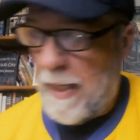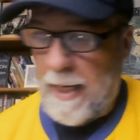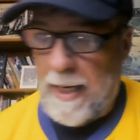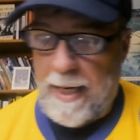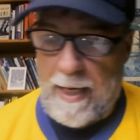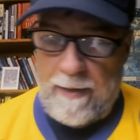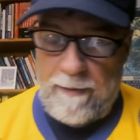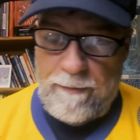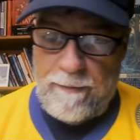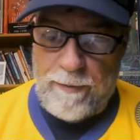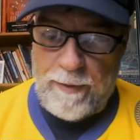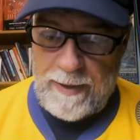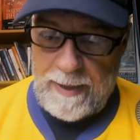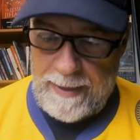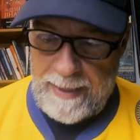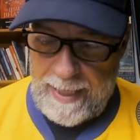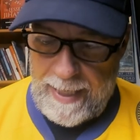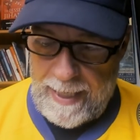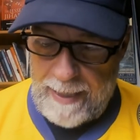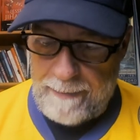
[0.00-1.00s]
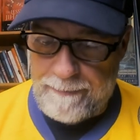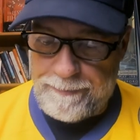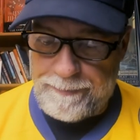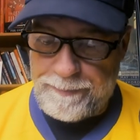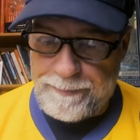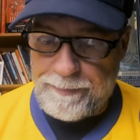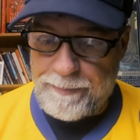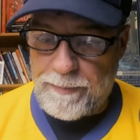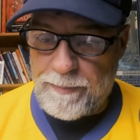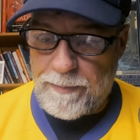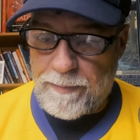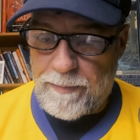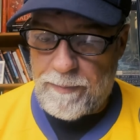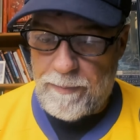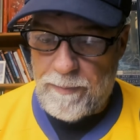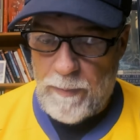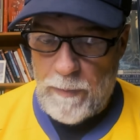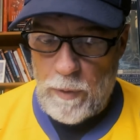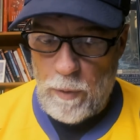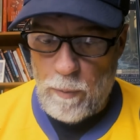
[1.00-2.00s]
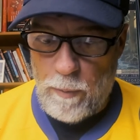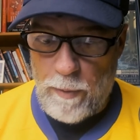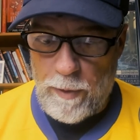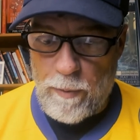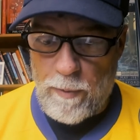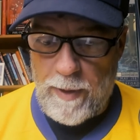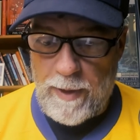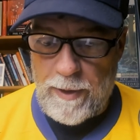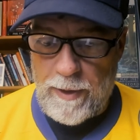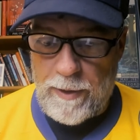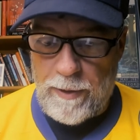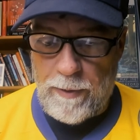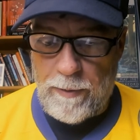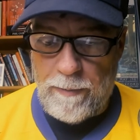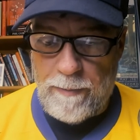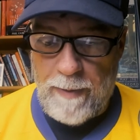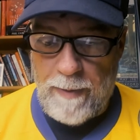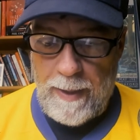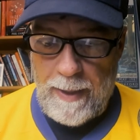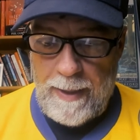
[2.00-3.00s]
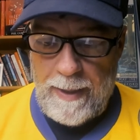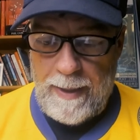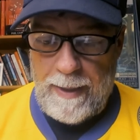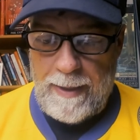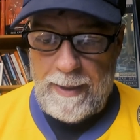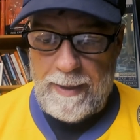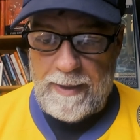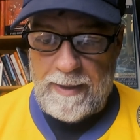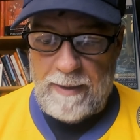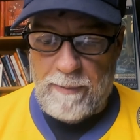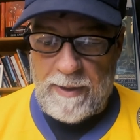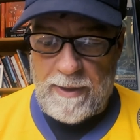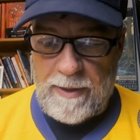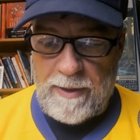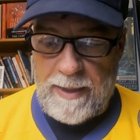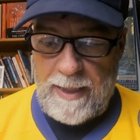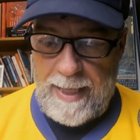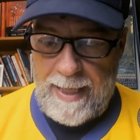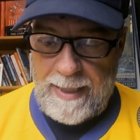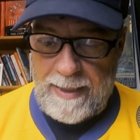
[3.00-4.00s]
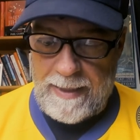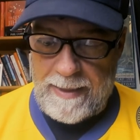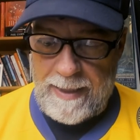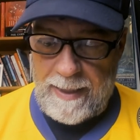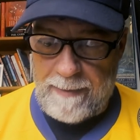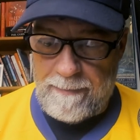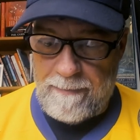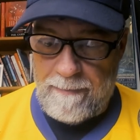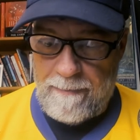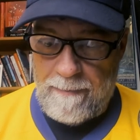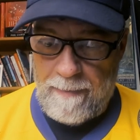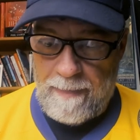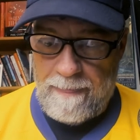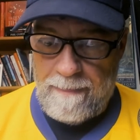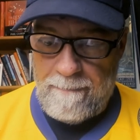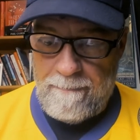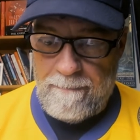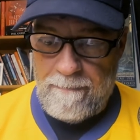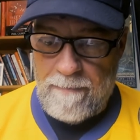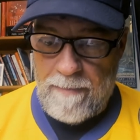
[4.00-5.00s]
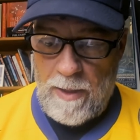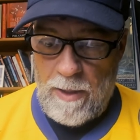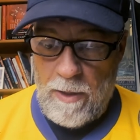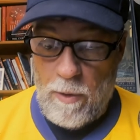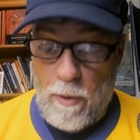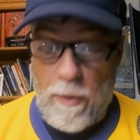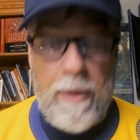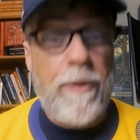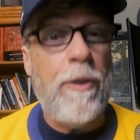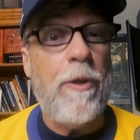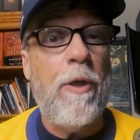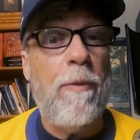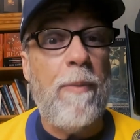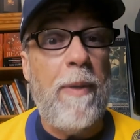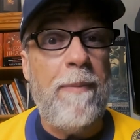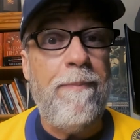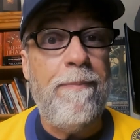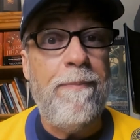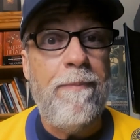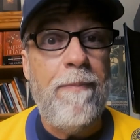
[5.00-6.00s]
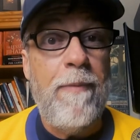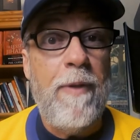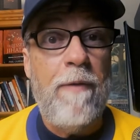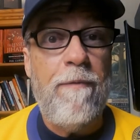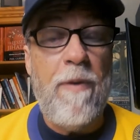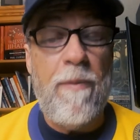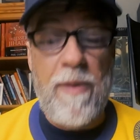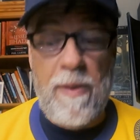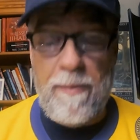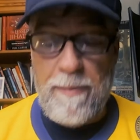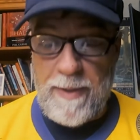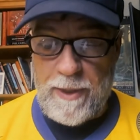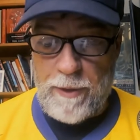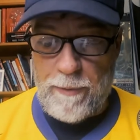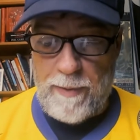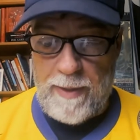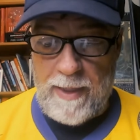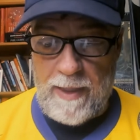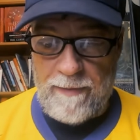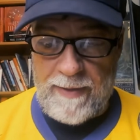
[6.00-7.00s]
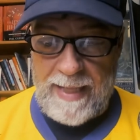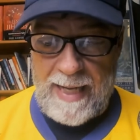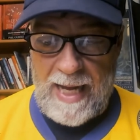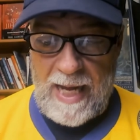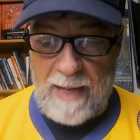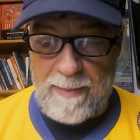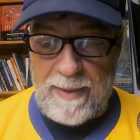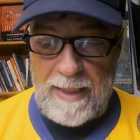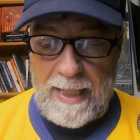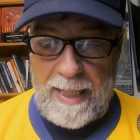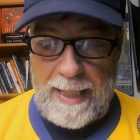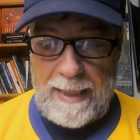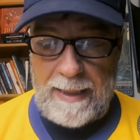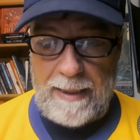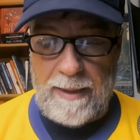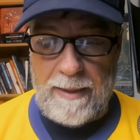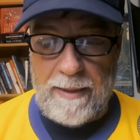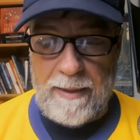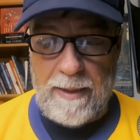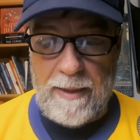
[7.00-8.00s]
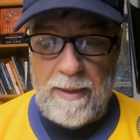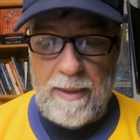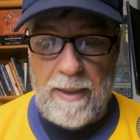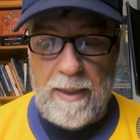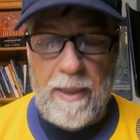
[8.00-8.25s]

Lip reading: And for today, we're going to, let's see, what's today's thing? Well, here's a good one. From The Mystery of Cabin Island.